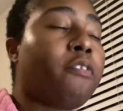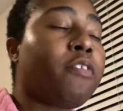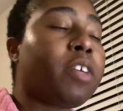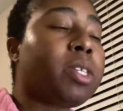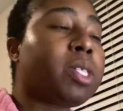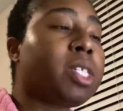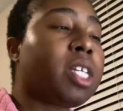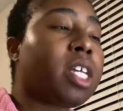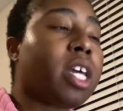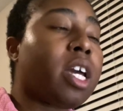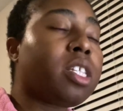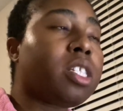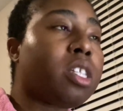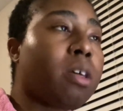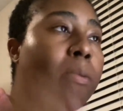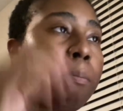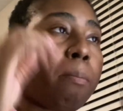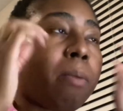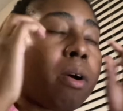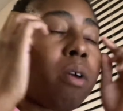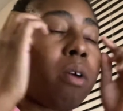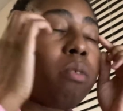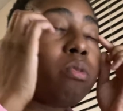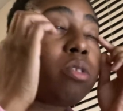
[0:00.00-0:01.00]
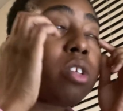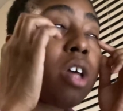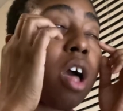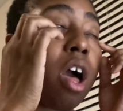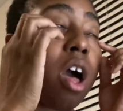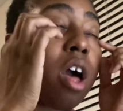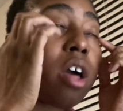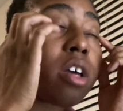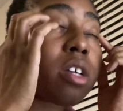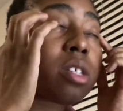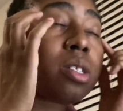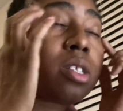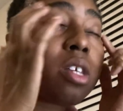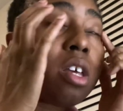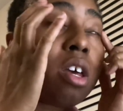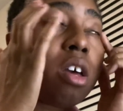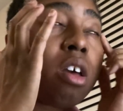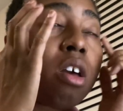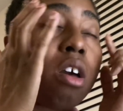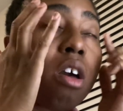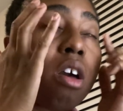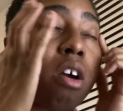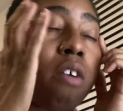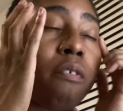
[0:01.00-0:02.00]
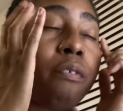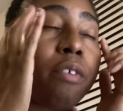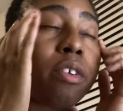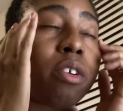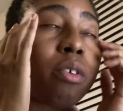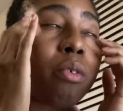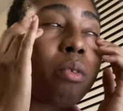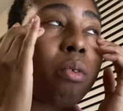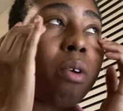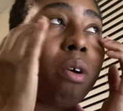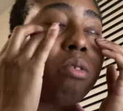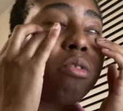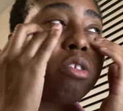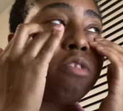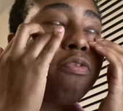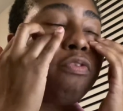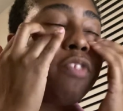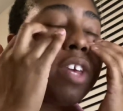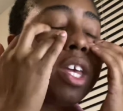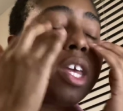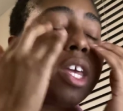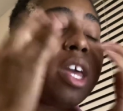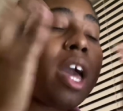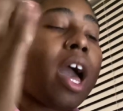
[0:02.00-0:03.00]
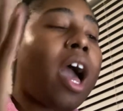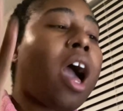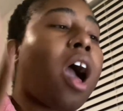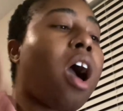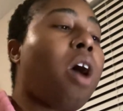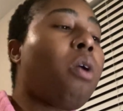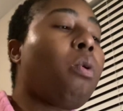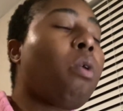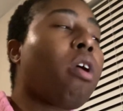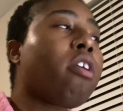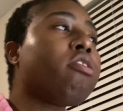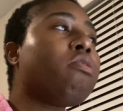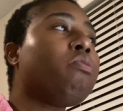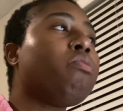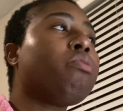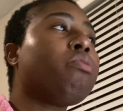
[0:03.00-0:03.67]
is to get some Botox for the crow's feet. How are you